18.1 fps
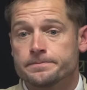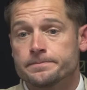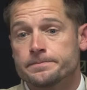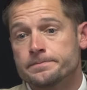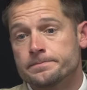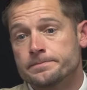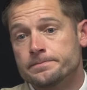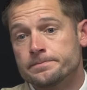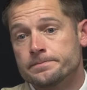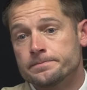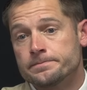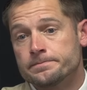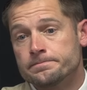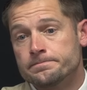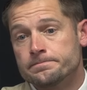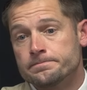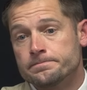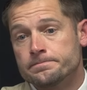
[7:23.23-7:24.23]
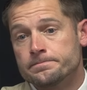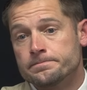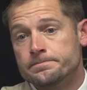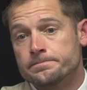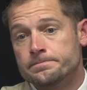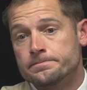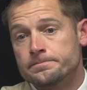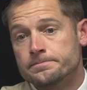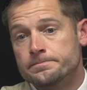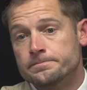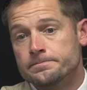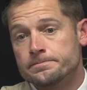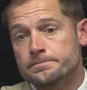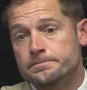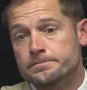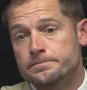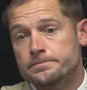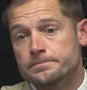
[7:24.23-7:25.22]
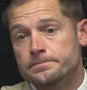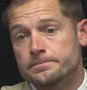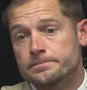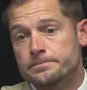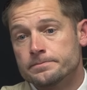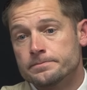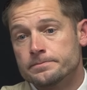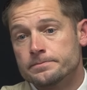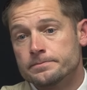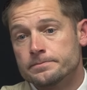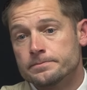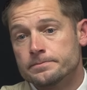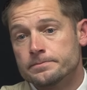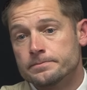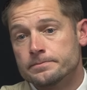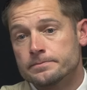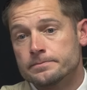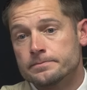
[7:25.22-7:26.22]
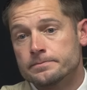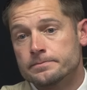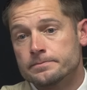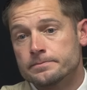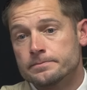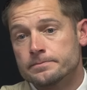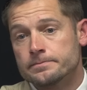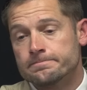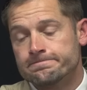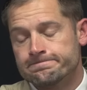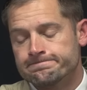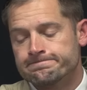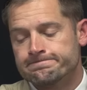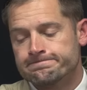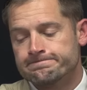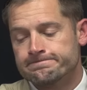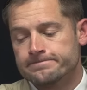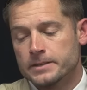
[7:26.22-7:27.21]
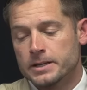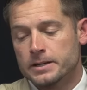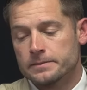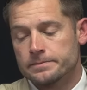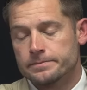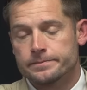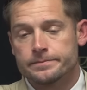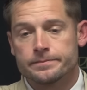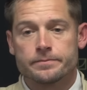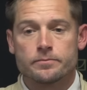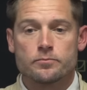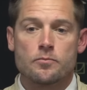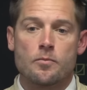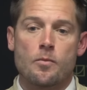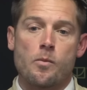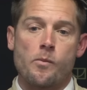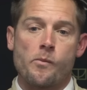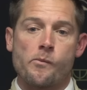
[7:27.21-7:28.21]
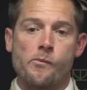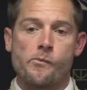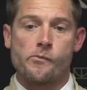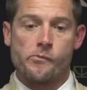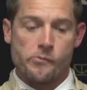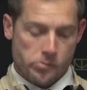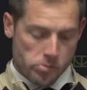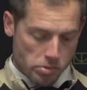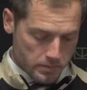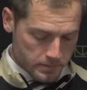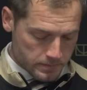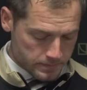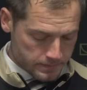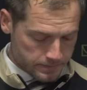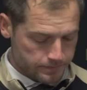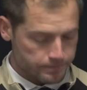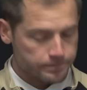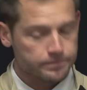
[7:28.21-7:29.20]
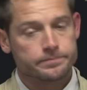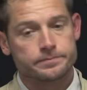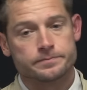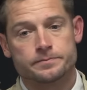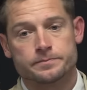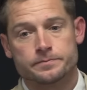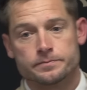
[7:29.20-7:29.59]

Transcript: No one is speaking in this clip.